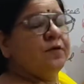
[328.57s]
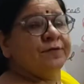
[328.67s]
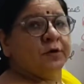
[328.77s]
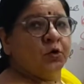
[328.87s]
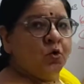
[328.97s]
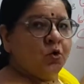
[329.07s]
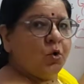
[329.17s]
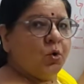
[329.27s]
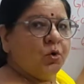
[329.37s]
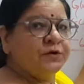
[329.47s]
of
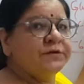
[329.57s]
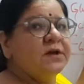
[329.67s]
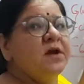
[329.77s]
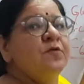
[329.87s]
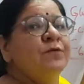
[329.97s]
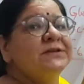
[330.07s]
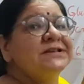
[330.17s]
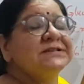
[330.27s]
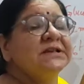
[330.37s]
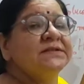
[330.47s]
glucose, which
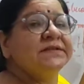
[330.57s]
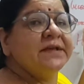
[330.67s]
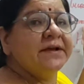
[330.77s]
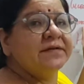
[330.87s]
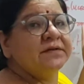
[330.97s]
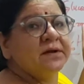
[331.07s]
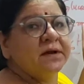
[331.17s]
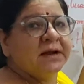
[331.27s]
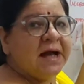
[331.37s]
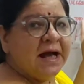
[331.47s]
is a 6
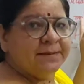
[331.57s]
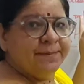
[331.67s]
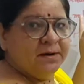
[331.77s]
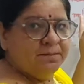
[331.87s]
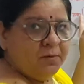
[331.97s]
carbon